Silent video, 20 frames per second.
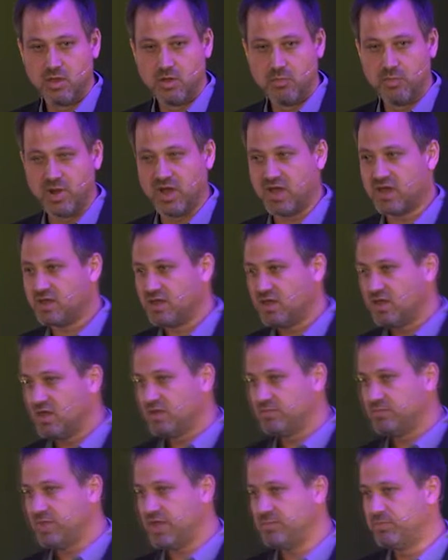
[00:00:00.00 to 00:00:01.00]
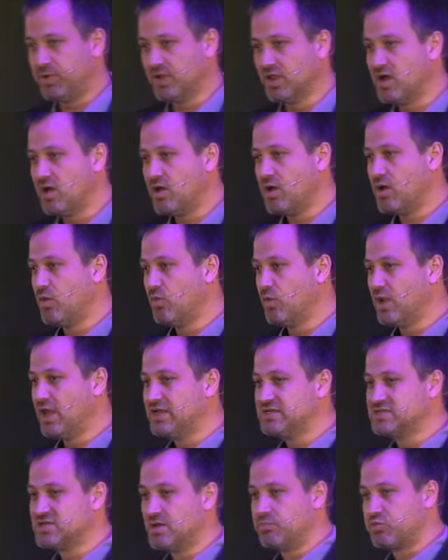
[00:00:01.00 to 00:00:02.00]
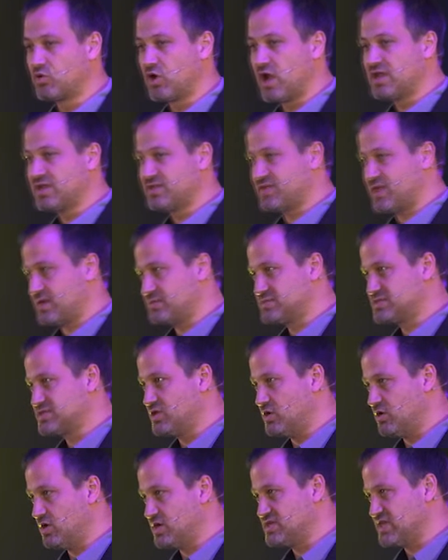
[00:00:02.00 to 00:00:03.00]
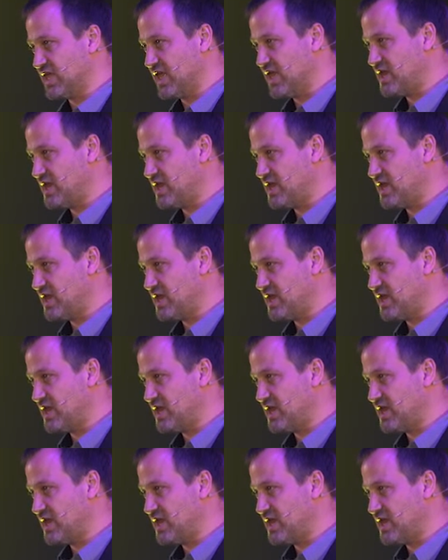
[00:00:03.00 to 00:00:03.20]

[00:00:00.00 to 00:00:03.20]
But people are, are willing to break that obscurity.